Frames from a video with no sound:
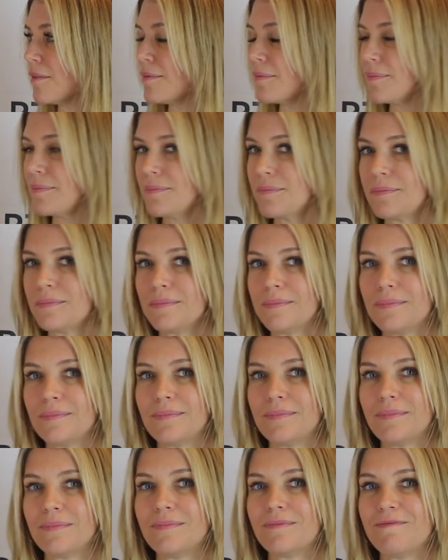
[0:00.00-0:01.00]

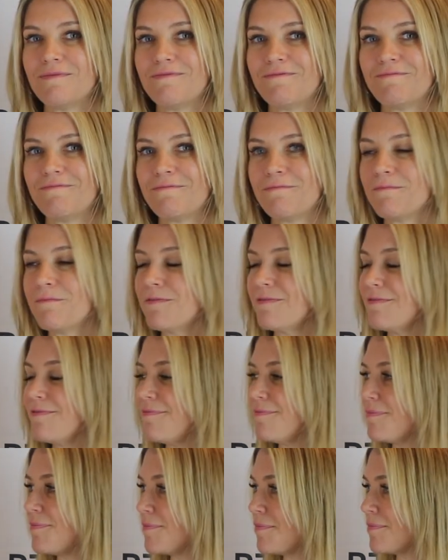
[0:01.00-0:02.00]

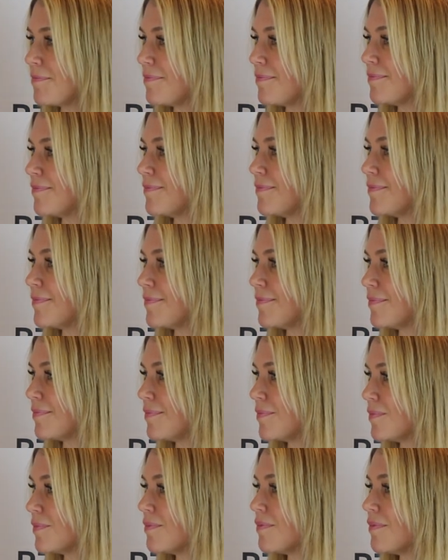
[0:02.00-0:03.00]

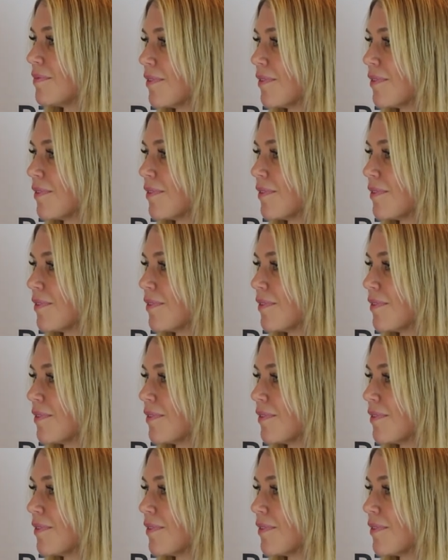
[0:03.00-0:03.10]
This person isn't speaking.